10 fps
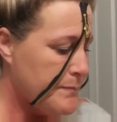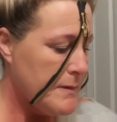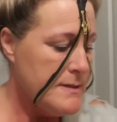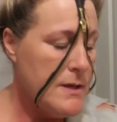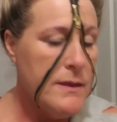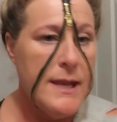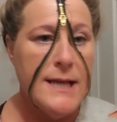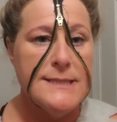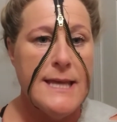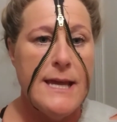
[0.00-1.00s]
So the
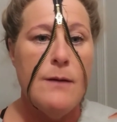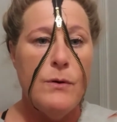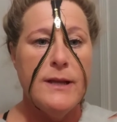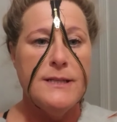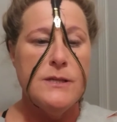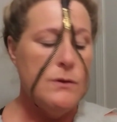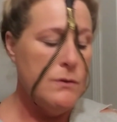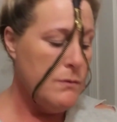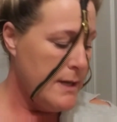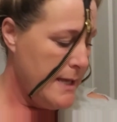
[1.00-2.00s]
next thing I'm going to
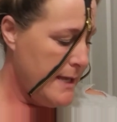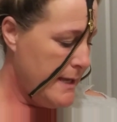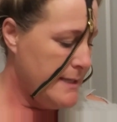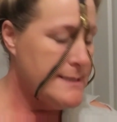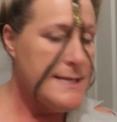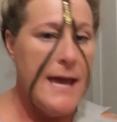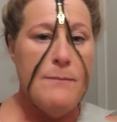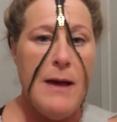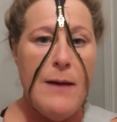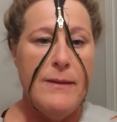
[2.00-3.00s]
do is
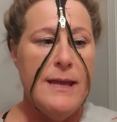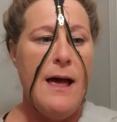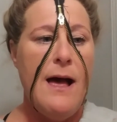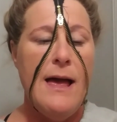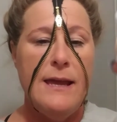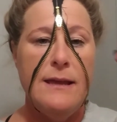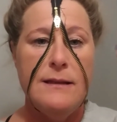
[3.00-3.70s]
take my Ben Nye